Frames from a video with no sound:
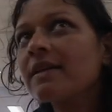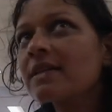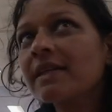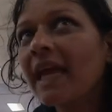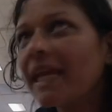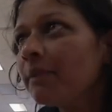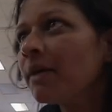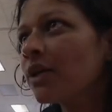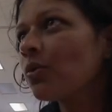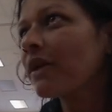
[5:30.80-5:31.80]
isn't
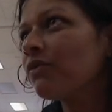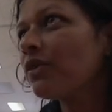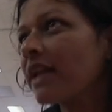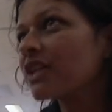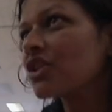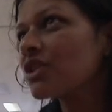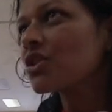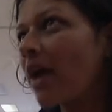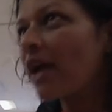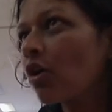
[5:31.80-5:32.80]
anybody to give you
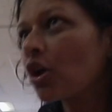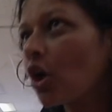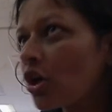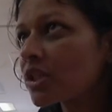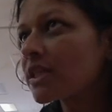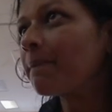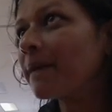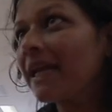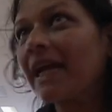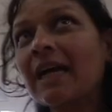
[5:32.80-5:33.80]
directions. So I got lost no.
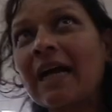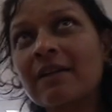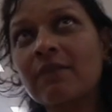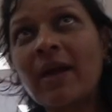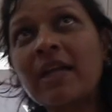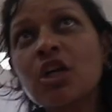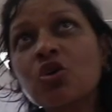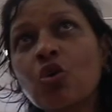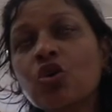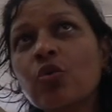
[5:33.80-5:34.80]
completely. I took one
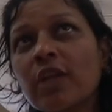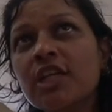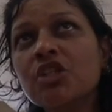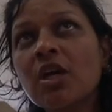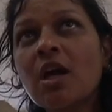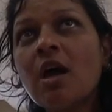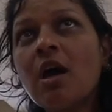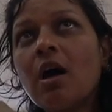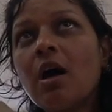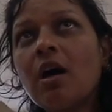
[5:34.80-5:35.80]
control to reach,
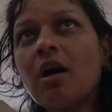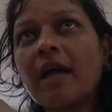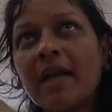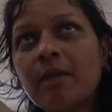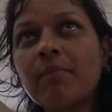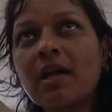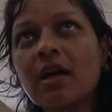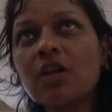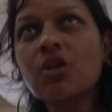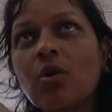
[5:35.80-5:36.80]
uh, Edinburgh
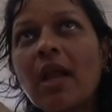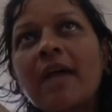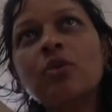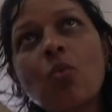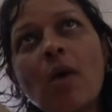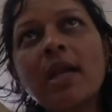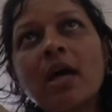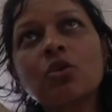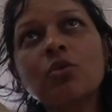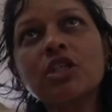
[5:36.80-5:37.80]
control, I took one
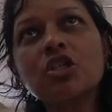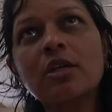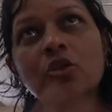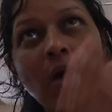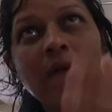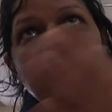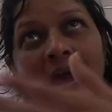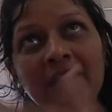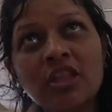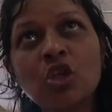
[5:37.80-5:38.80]
hour to reach. Though I
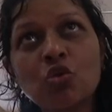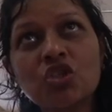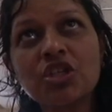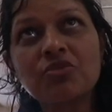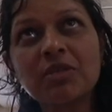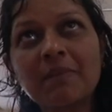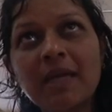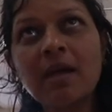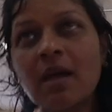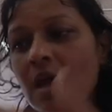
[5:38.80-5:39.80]
had the cue sheet with
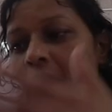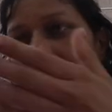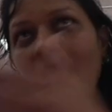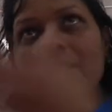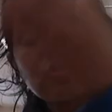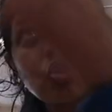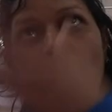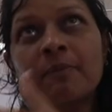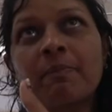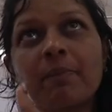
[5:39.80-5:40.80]
me, I
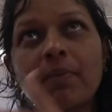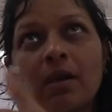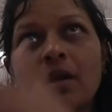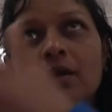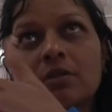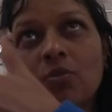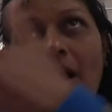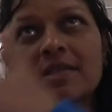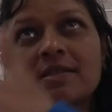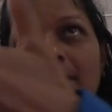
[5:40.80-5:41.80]
stopped people to
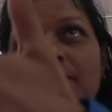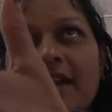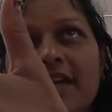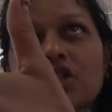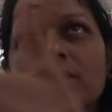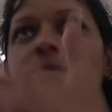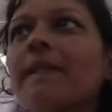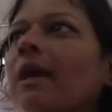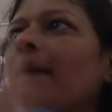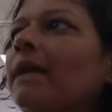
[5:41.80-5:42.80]
ask them directions,
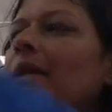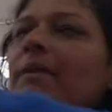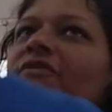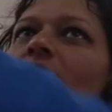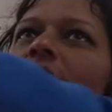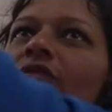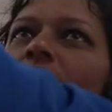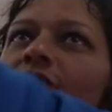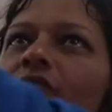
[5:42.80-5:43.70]
but they kept telling me further, further,